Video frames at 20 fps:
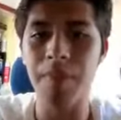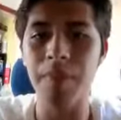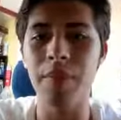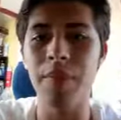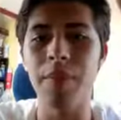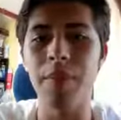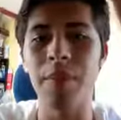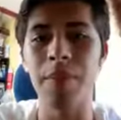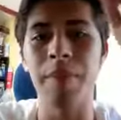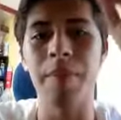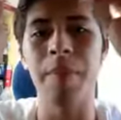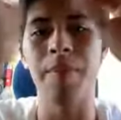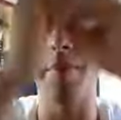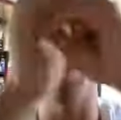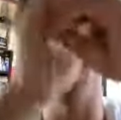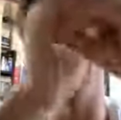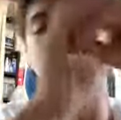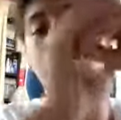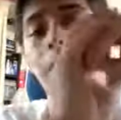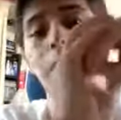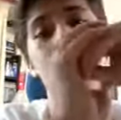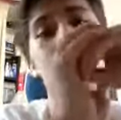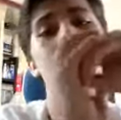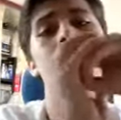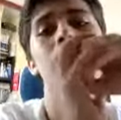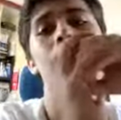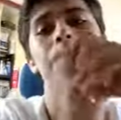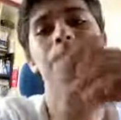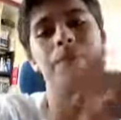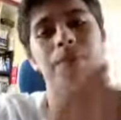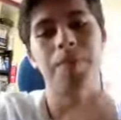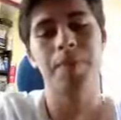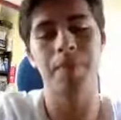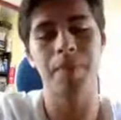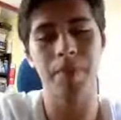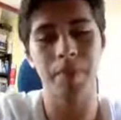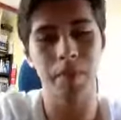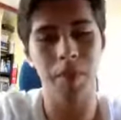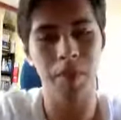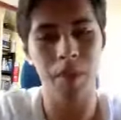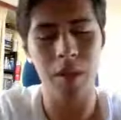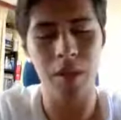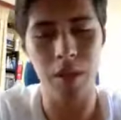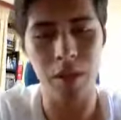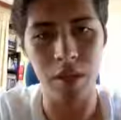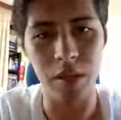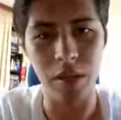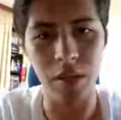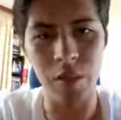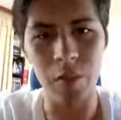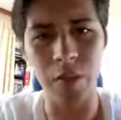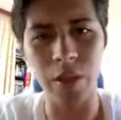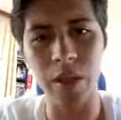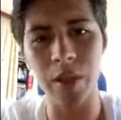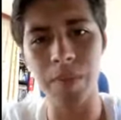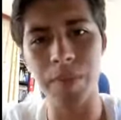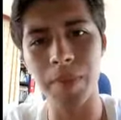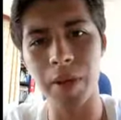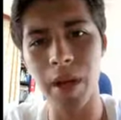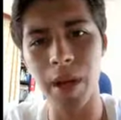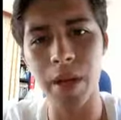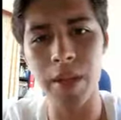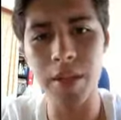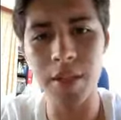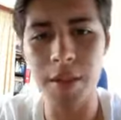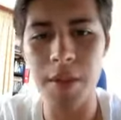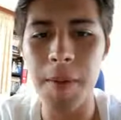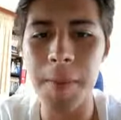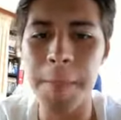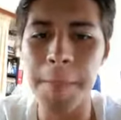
the main motives why the Cold War began,